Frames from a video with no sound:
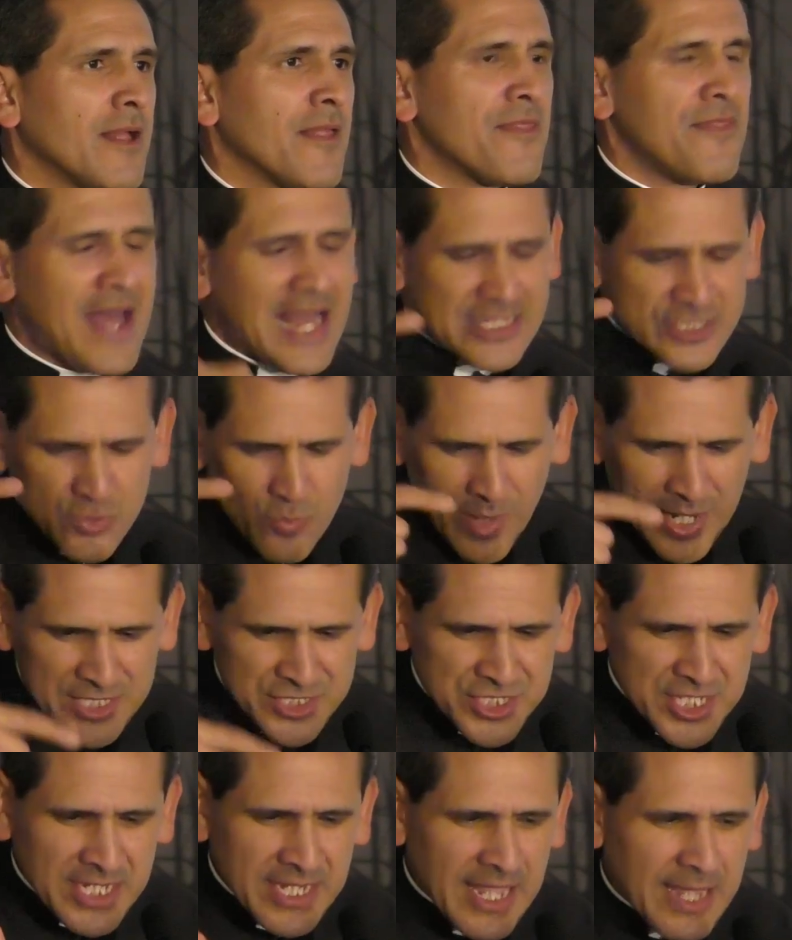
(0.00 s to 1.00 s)
That's why
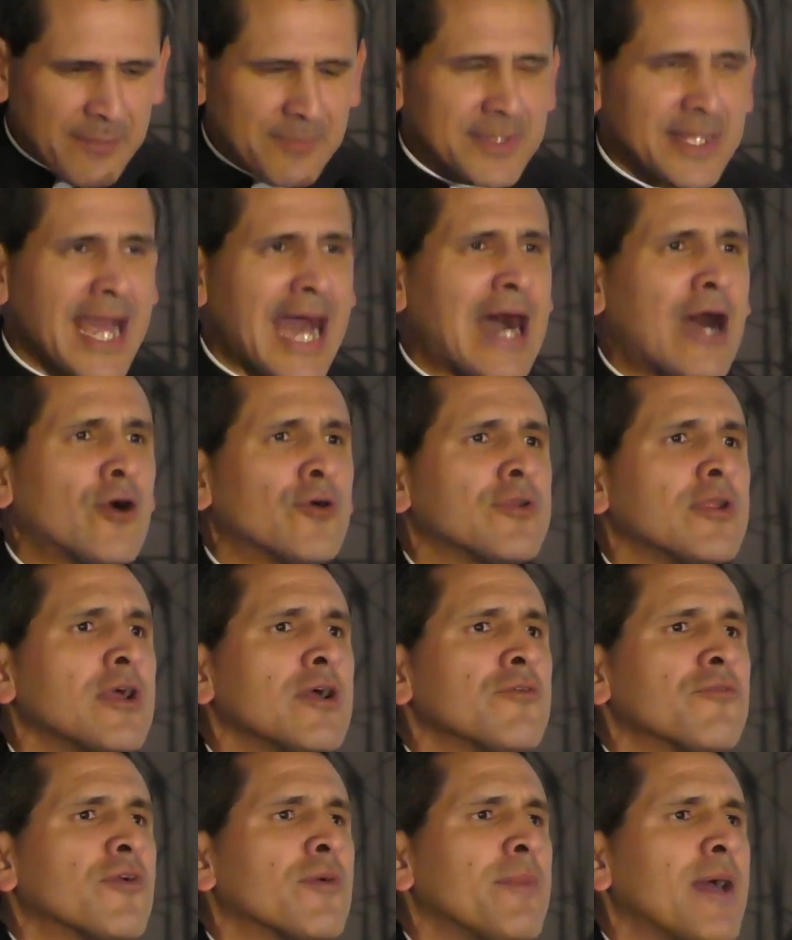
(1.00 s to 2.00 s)
she came
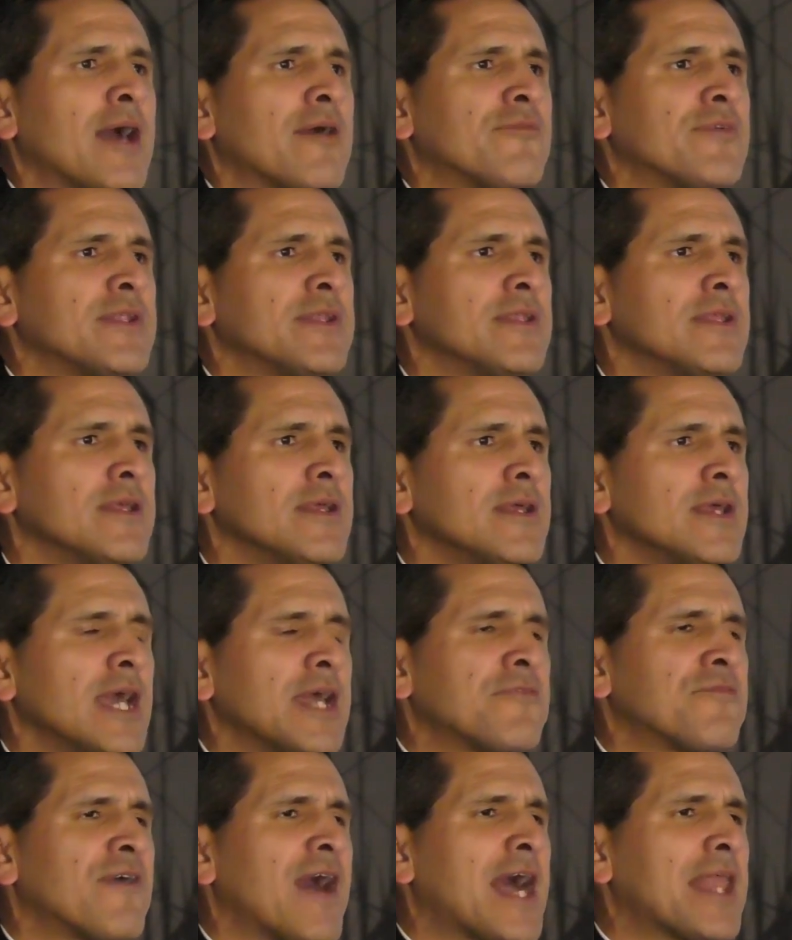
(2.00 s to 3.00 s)
down from heaven
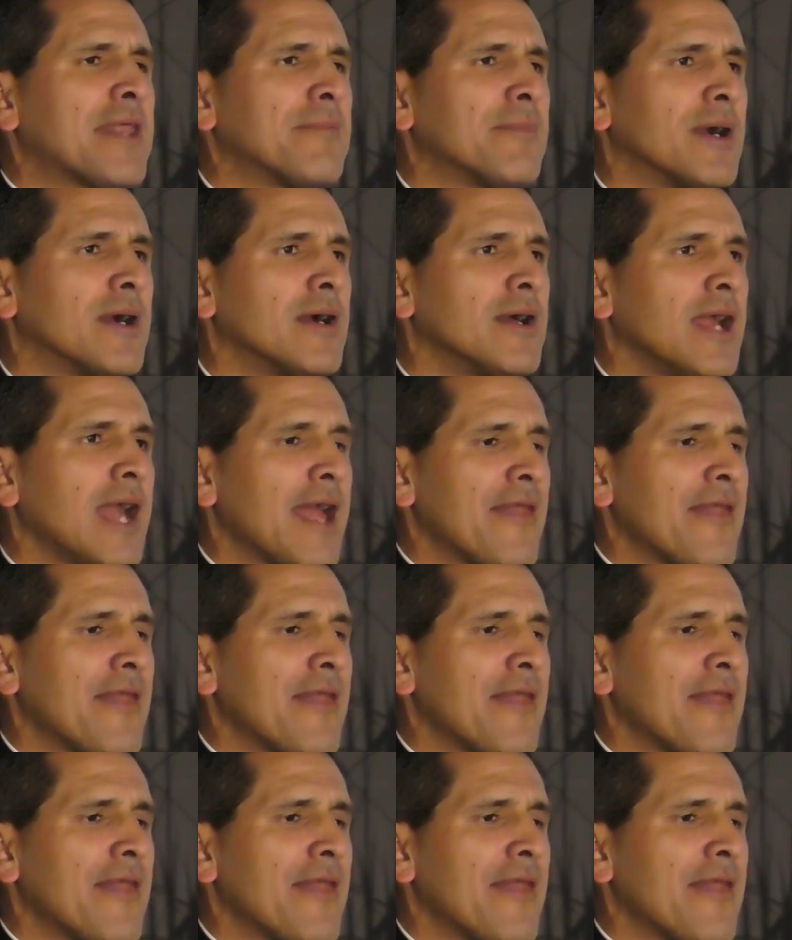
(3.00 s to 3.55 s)
at Fatima.